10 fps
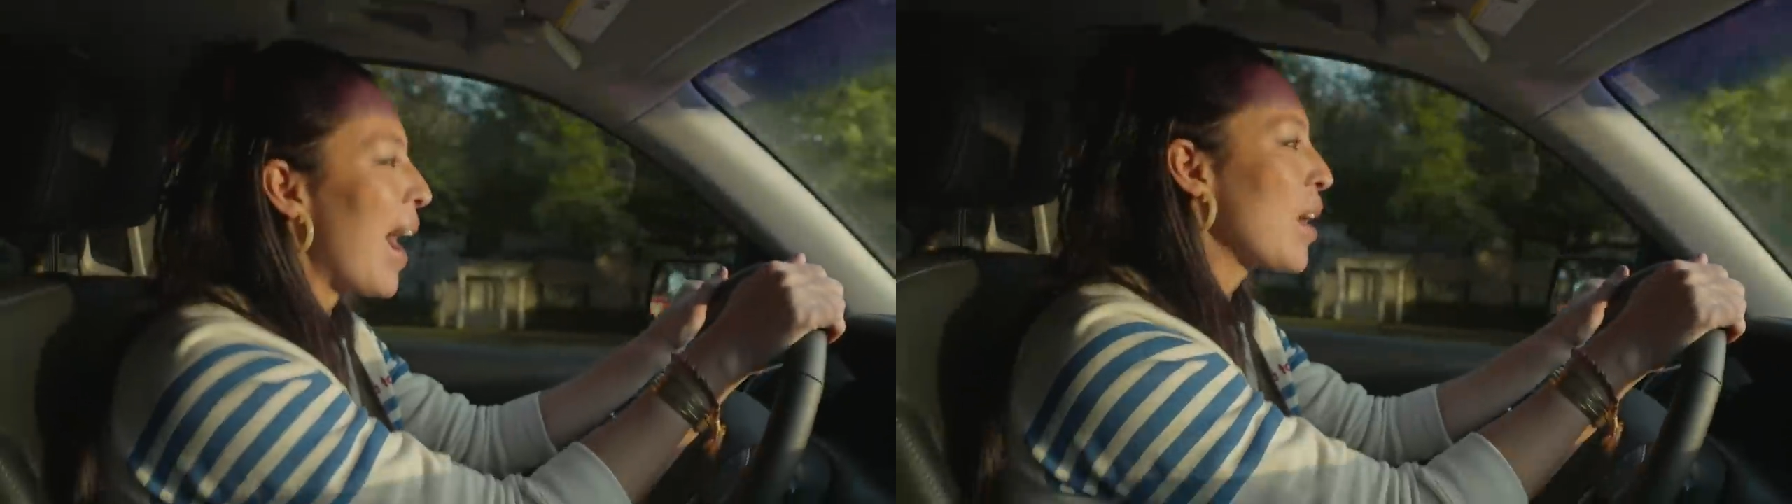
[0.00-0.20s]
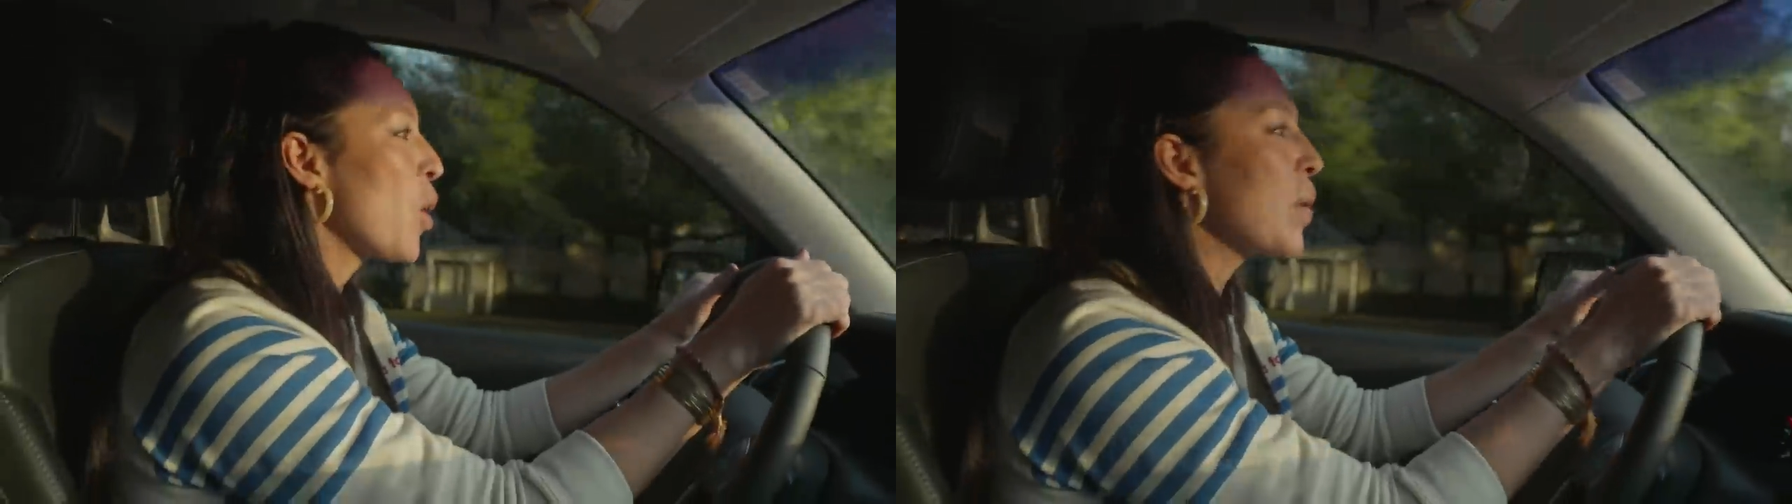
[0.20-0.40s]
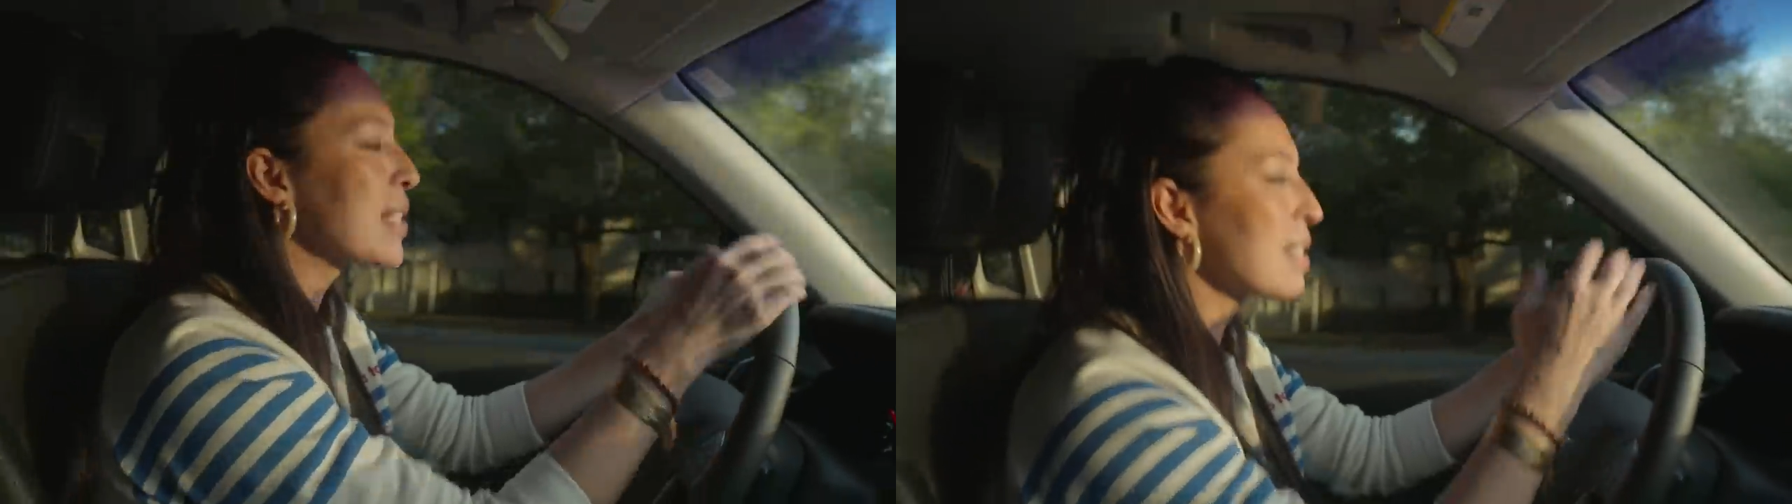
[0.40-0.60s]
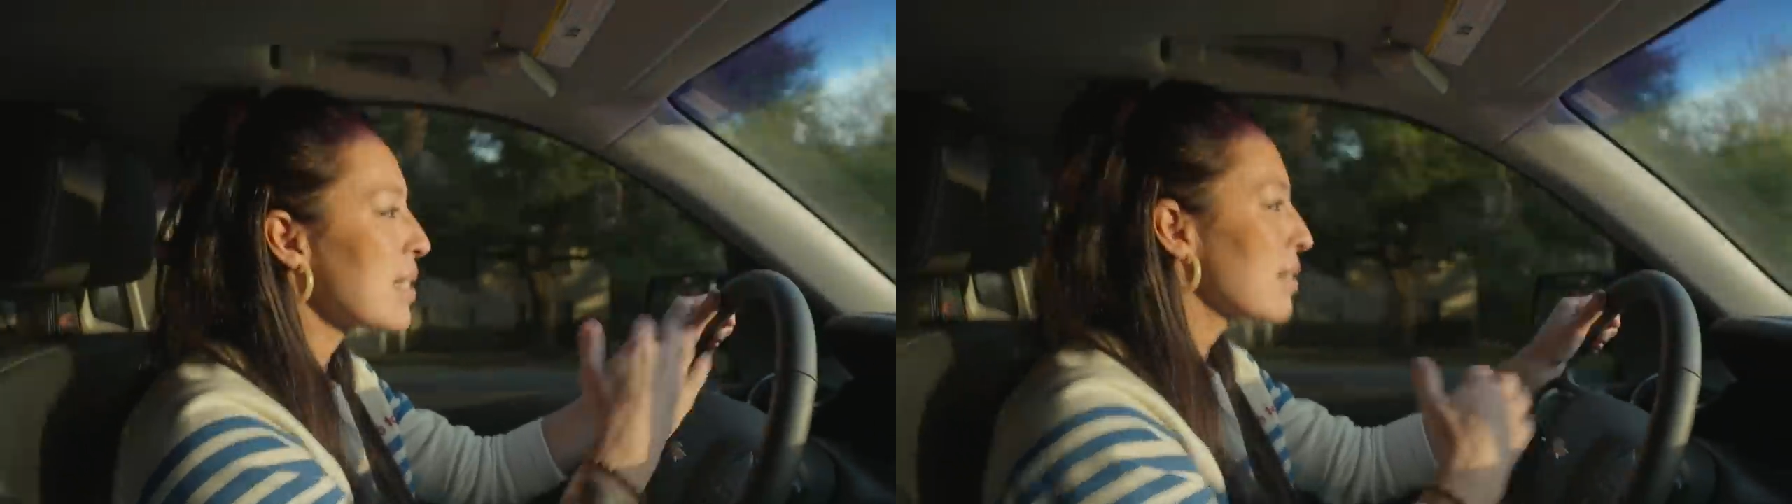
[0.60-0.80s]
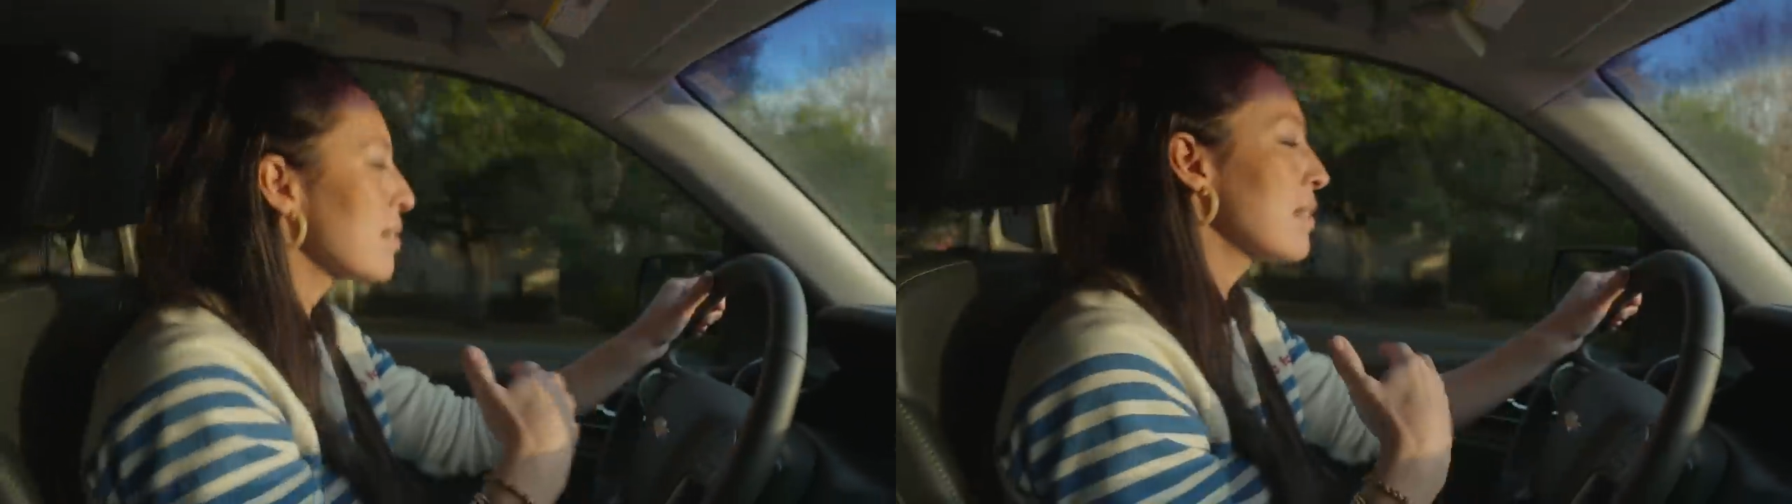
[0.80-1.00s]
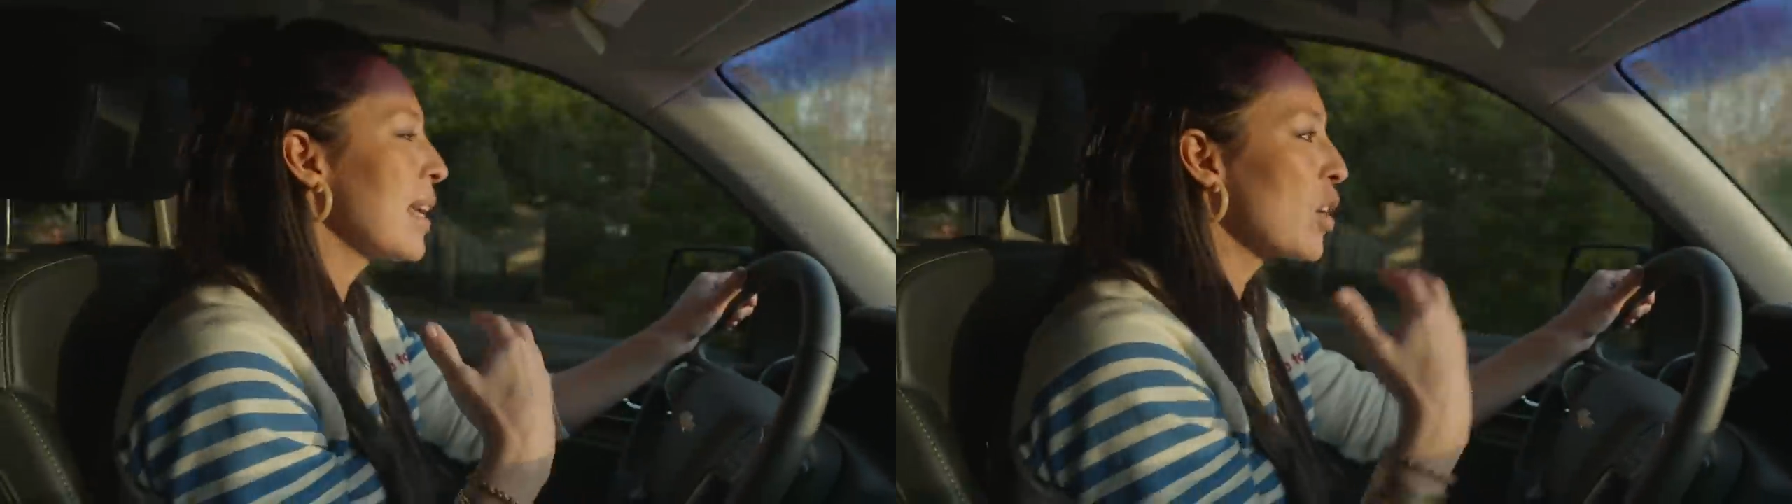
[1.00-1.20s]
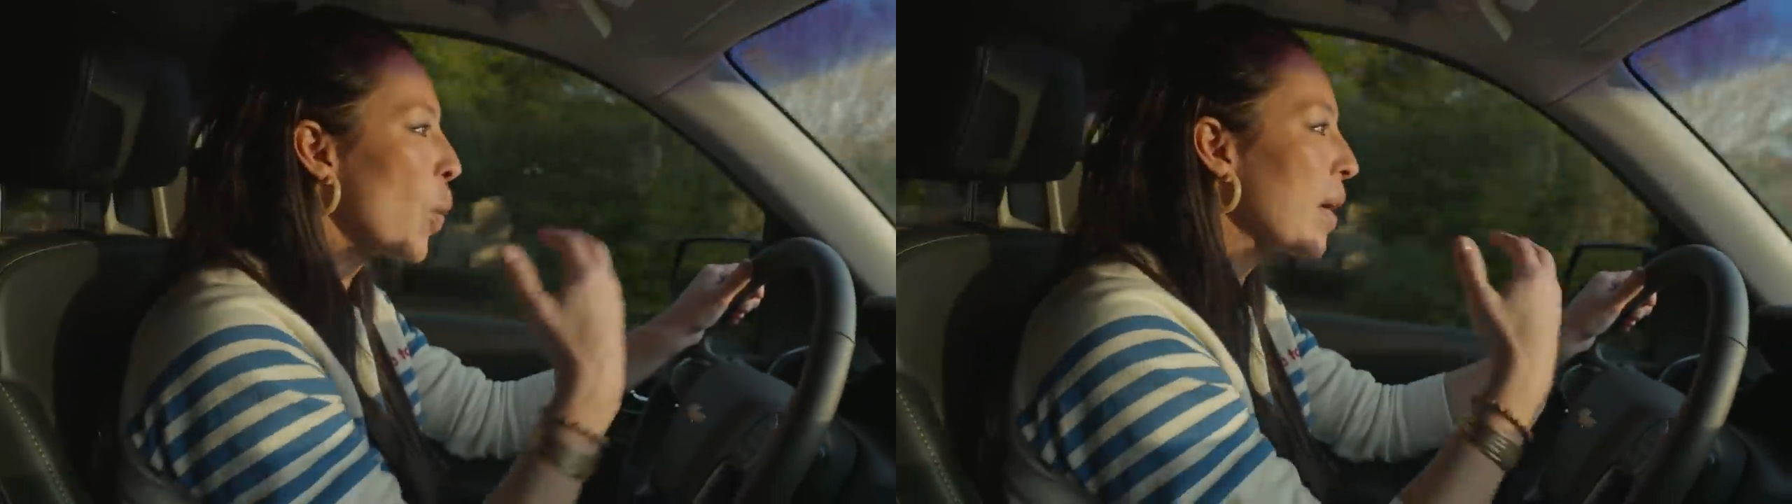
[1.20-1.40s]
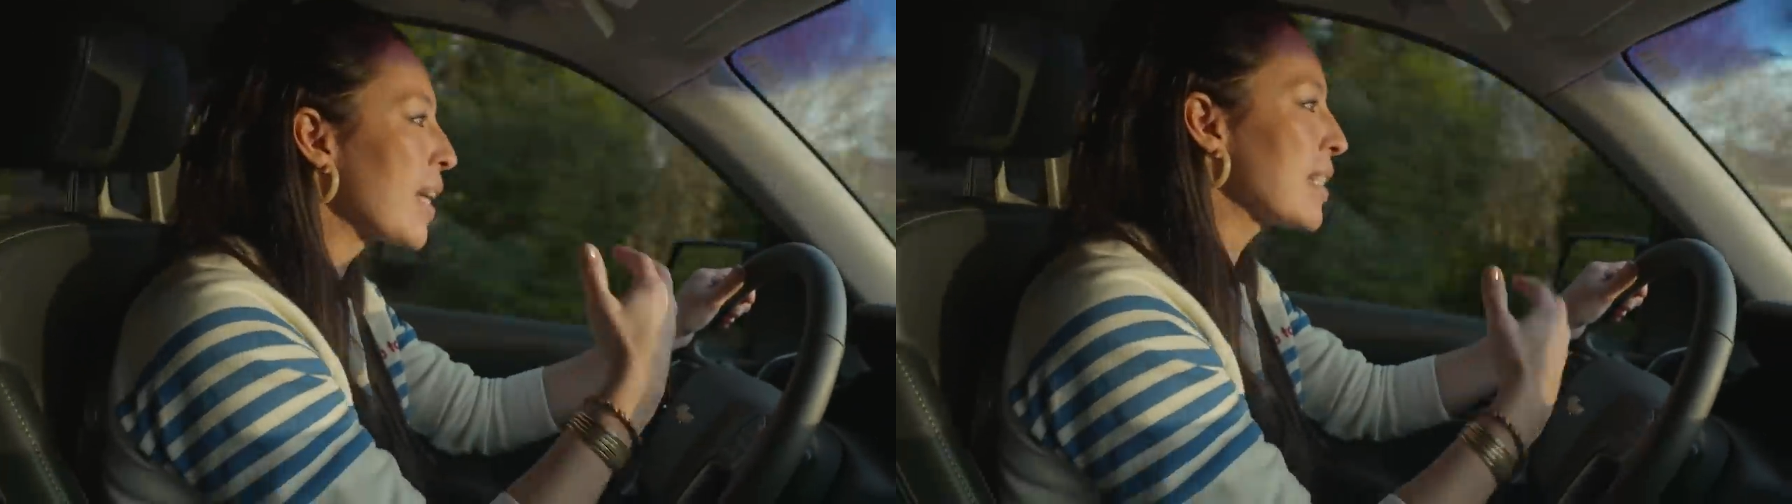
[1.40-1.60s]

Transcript: I always think going